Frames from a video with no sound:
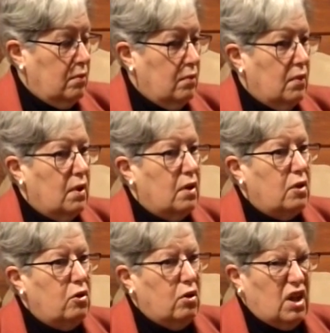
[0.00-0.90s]
right?
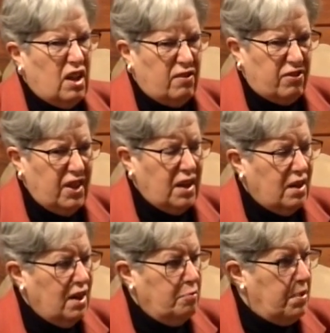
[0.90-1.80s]
You're
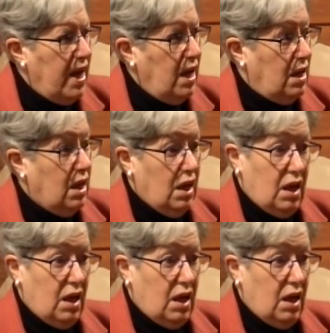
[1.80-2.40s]
inflicting pain,